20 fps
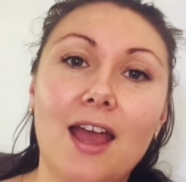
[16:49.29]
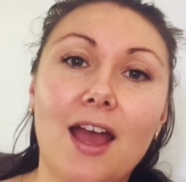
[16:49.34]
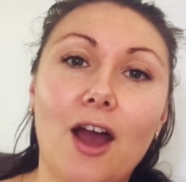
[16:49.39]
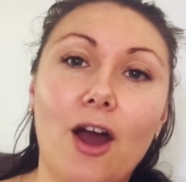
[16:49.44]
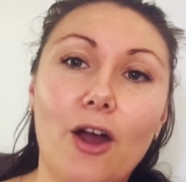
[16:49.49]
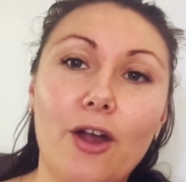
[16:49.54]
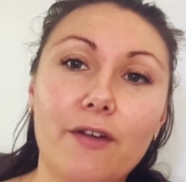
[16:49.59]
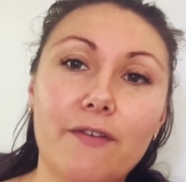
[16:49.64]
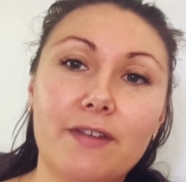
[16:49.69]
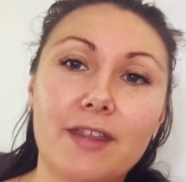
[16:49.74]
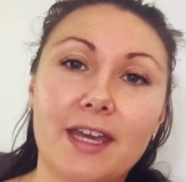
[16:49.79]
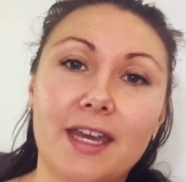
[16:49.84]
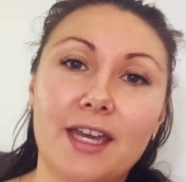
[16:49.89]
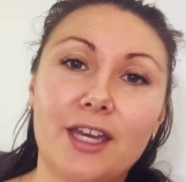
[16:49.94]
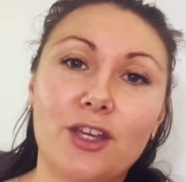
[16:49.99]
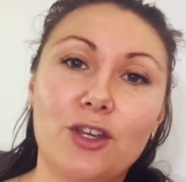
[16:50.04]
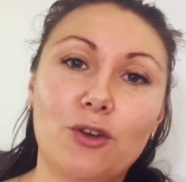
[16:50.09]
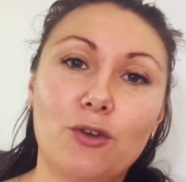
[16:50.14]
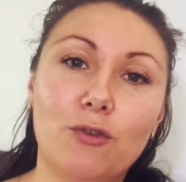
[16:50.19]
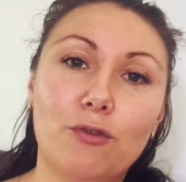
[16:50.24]
Over there
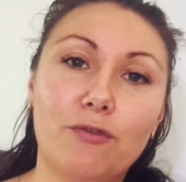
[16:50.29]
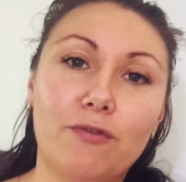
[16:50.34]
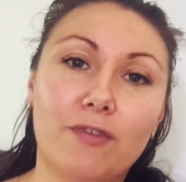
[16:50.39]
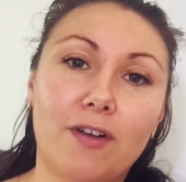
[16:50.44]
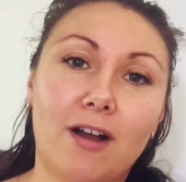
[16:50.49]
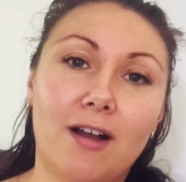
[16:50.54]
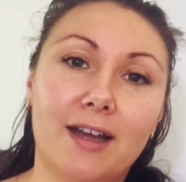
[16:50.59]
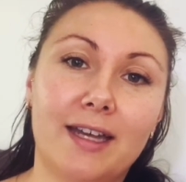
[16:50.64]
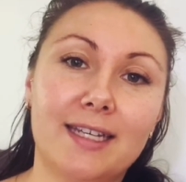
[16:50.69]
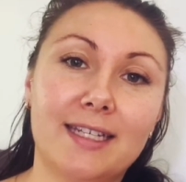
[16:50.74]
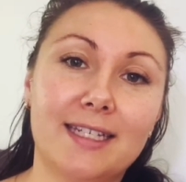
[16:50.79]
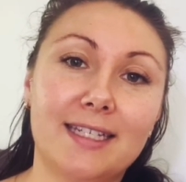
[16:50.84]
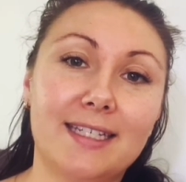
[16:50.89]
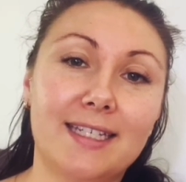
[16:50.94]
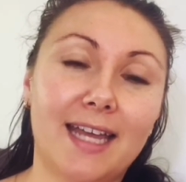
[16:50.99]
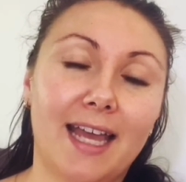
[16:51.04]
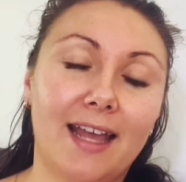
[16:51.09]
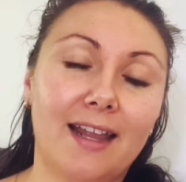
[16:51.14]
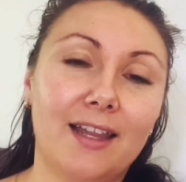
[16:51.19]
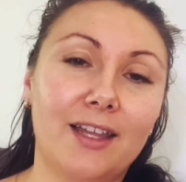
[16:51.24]
you'll find a
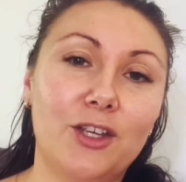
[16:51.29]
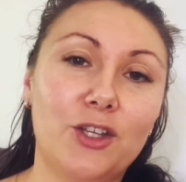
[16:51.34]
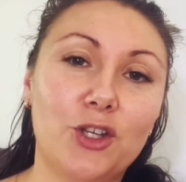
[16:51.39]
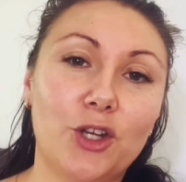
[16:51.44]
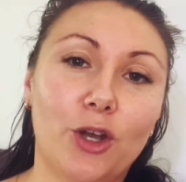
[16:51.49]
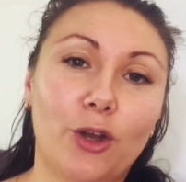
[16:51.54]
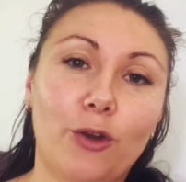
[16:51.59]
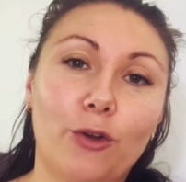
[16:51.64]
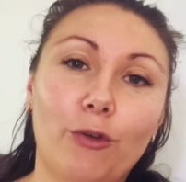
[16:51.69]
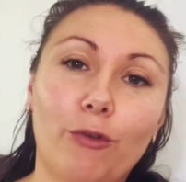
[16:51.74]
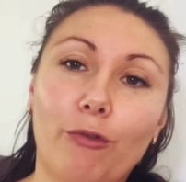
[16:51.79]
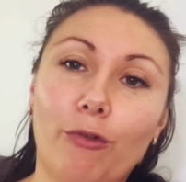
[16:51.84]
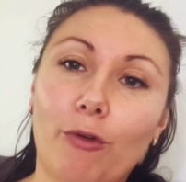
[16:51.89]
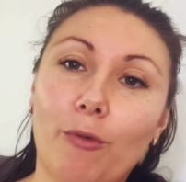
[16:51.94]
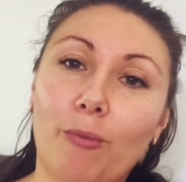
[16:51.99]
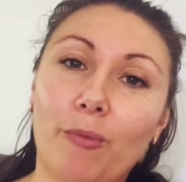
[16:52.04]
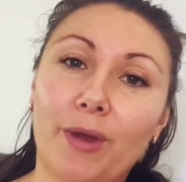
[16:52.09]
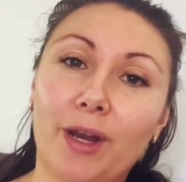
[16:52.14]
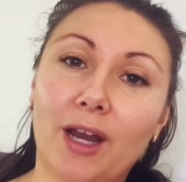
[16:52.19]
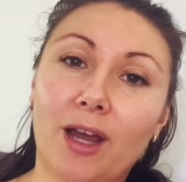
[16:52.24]
daily journal from
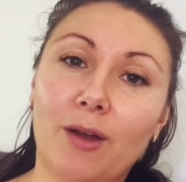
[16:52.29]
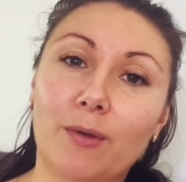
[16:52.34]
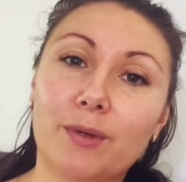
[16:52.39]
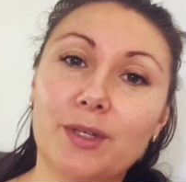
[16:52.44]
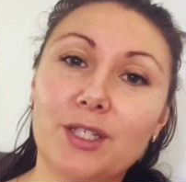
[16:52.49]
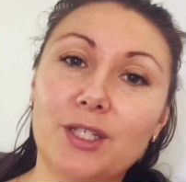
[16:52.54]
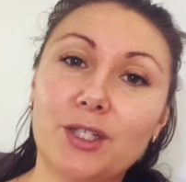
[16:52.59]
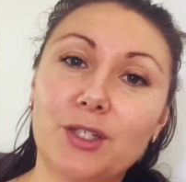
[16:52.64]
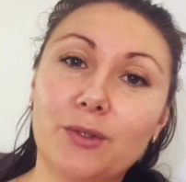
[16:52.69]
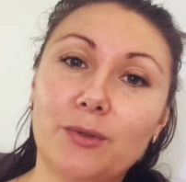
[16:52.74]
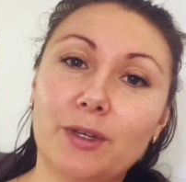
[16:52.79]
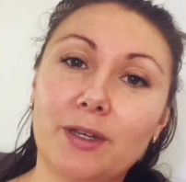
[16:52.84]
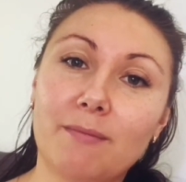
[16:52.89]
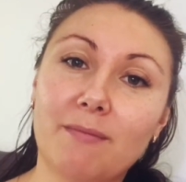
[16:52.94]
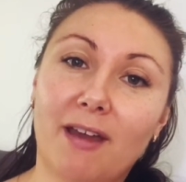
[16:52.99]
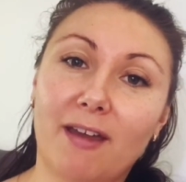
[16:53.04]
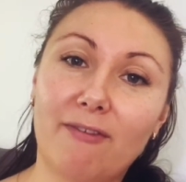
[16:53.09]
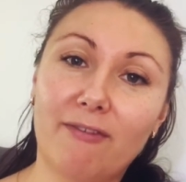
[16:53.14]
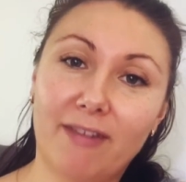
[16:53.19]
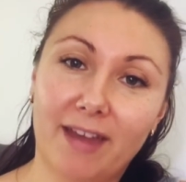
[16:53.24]
when I was doing
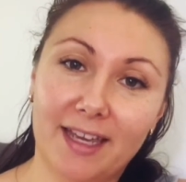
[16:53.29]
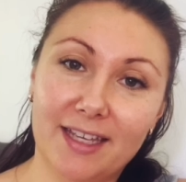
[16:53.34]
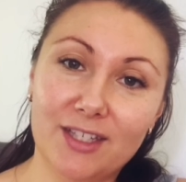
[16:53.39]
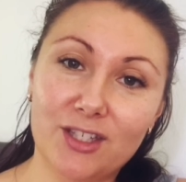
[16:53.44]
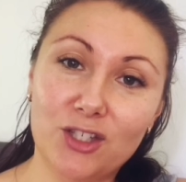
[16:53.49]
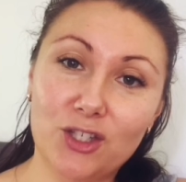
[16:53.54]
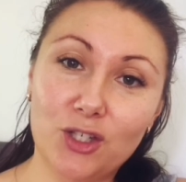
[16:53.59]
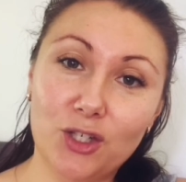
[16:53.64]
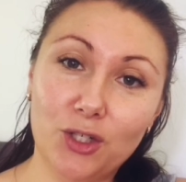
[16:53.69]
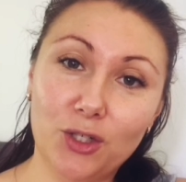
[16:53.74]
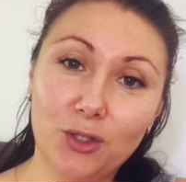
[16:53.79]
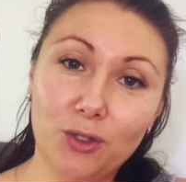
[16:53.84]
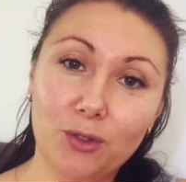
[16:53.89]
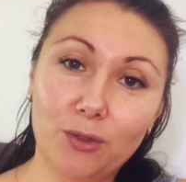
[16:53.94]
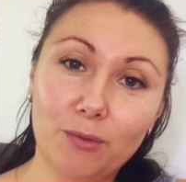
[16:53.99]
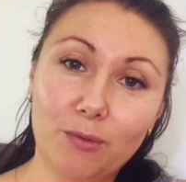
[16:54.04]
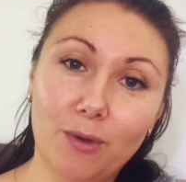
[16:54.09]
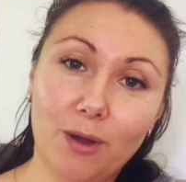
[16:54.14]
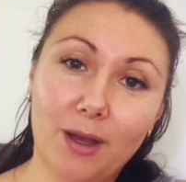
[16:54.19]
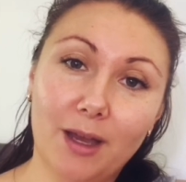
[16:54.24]
my phase 2
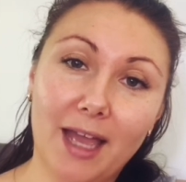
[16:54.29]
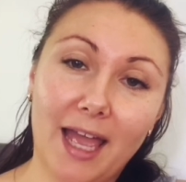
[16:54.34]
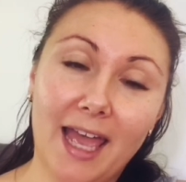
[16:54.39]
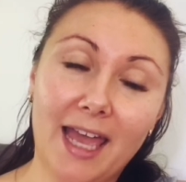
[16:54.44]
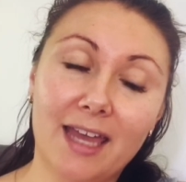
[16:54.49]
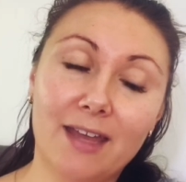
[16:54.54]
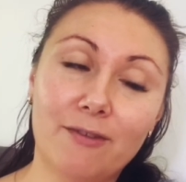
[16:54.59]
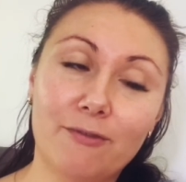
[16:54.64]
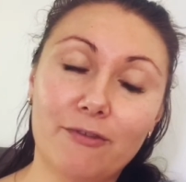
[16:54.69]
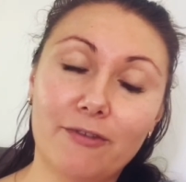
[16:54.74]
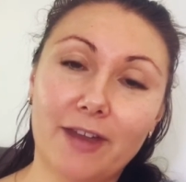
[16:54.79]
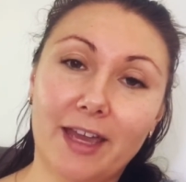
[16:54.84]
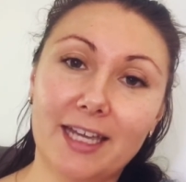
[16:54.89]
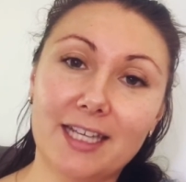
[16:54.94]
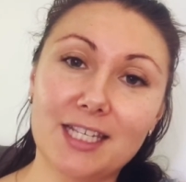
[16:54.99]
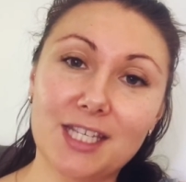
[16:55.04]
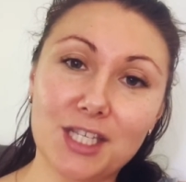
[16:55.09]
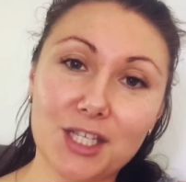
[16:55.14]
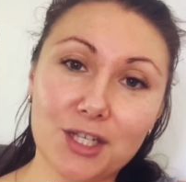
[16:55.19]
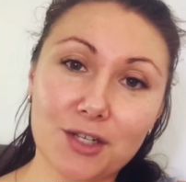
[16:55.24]
and
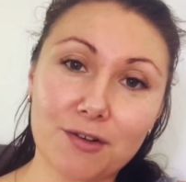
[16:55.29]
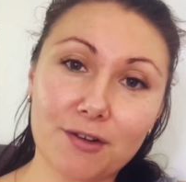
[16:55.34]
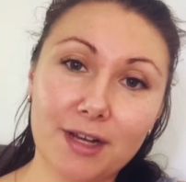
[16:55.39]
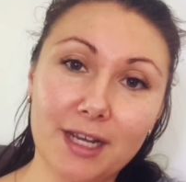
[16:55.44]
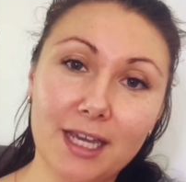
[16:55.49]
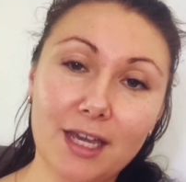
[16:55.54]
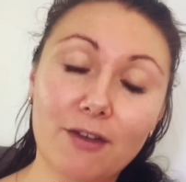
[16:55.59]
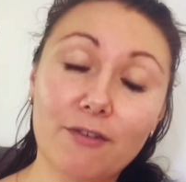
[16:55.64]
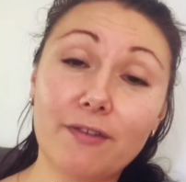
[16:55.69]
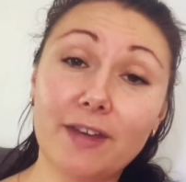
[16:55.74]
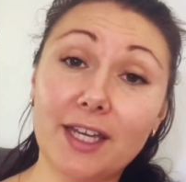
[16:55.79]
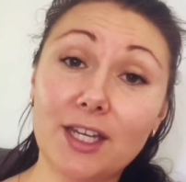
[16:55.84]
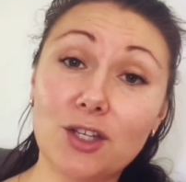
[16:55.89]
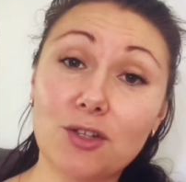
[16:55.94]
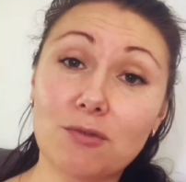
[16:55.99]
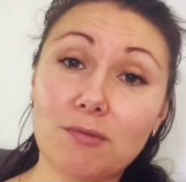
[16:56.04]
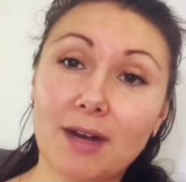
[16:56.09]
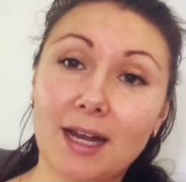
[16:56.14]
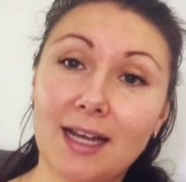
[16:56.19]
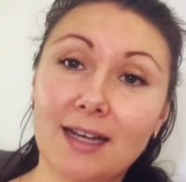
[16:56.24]
phase 3 of each
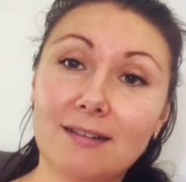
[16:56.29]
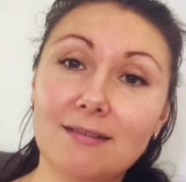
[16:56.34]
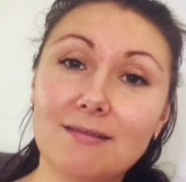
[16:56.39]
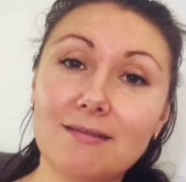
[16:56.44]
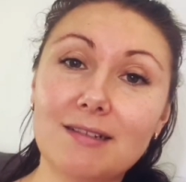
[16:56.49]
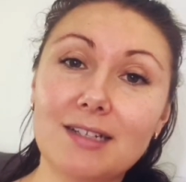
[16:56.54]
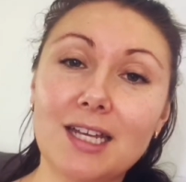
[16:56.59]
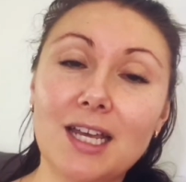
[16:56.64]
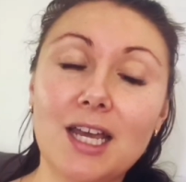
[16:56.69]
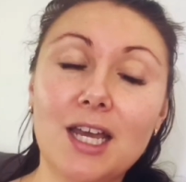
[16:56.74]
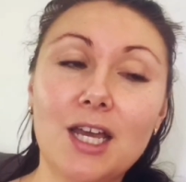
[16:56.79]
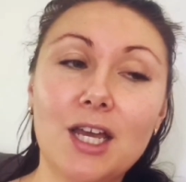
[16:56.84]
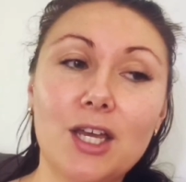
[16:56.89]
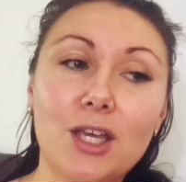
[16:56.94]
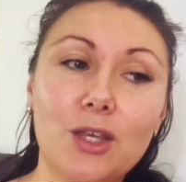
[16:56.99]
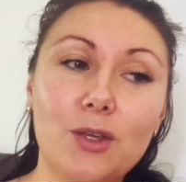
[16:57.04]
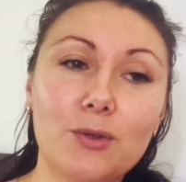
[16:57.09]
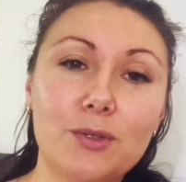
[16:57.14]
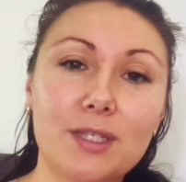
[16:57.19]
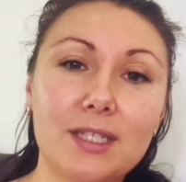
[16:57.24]
round.
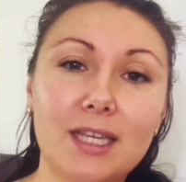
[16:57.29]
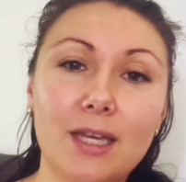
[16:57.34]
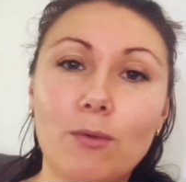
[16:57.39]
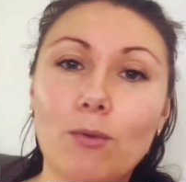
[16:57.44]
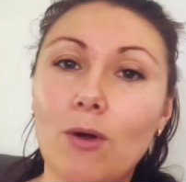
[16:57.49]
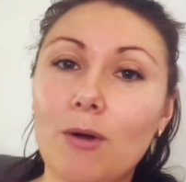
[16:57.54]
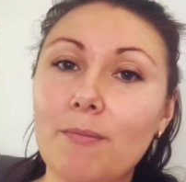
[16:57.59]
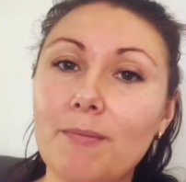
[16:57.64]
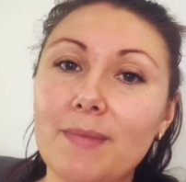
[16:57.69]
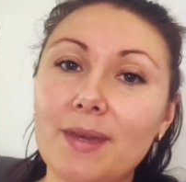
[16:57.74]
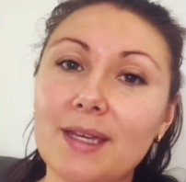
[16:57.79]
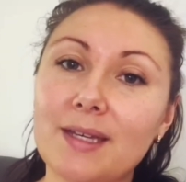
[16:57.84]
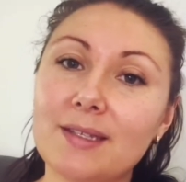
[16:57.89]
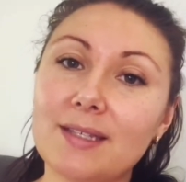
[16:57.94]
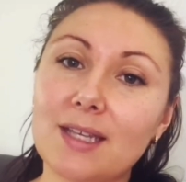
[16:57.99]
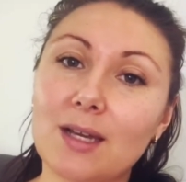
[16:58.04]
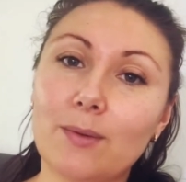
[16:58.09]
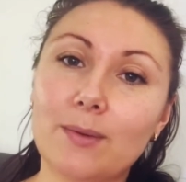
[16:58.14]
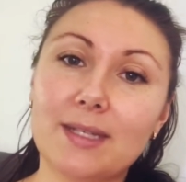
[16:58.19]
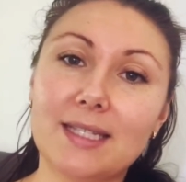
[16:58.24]
You'll see what meals
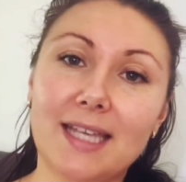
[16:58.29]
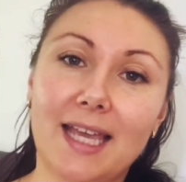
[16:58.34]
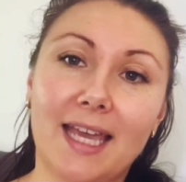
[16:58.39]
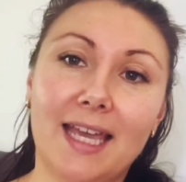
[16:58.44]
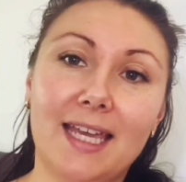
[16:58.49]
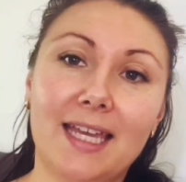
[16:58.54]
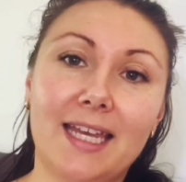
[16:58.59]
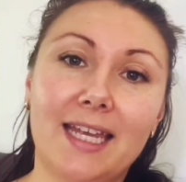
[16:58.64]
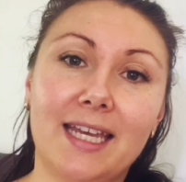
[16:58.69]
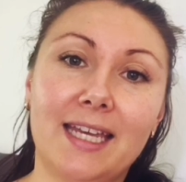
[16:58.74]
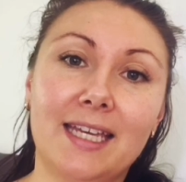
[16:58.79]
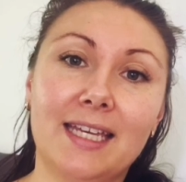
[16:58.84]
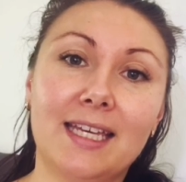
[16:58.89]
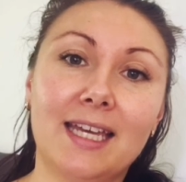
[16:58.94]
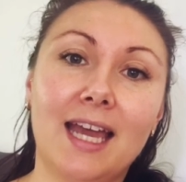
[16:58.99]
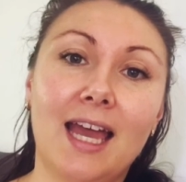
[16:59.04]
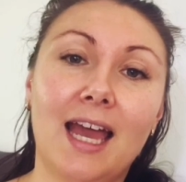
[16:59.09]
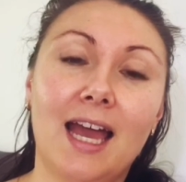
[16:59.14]
I was eating.